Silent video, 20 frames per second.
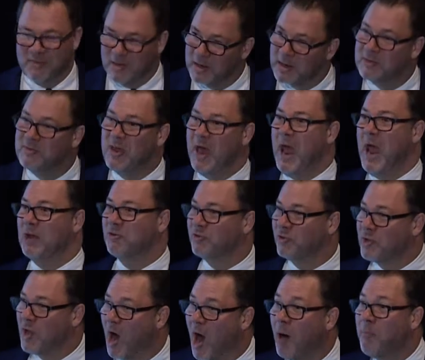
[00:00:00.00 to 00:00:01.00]
It's
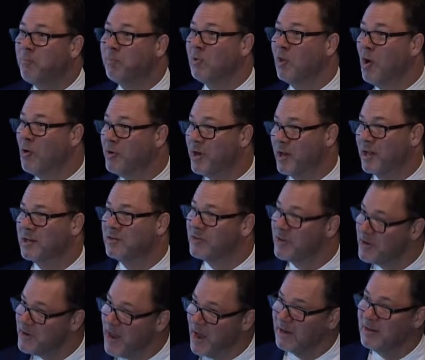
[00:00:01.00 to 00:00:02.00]
actually uploading, it's
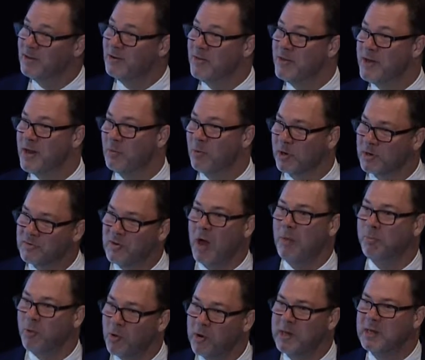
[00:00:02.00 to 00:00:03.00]
connecting to the network, it's
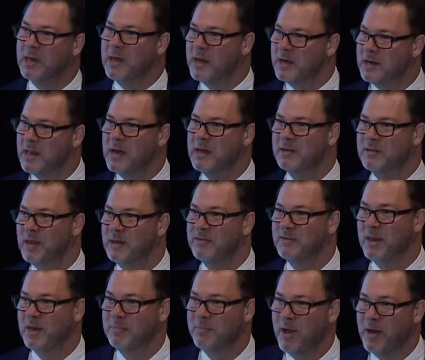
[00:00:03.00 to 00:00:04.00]
uploading and it's
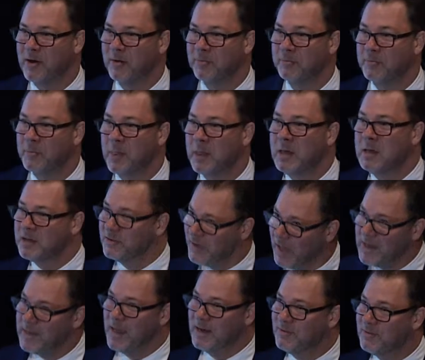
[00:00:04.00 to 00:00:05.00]
getting better.
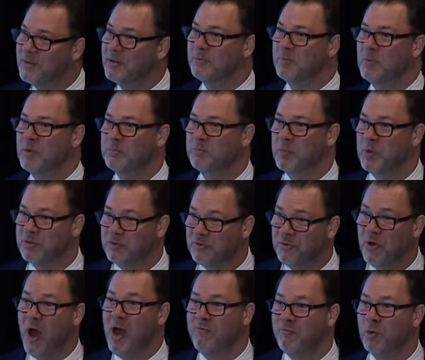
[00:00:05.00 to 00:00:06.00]
Because that's the
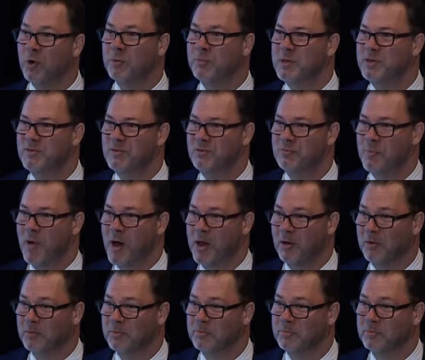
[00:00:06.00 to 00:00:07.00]
software business model.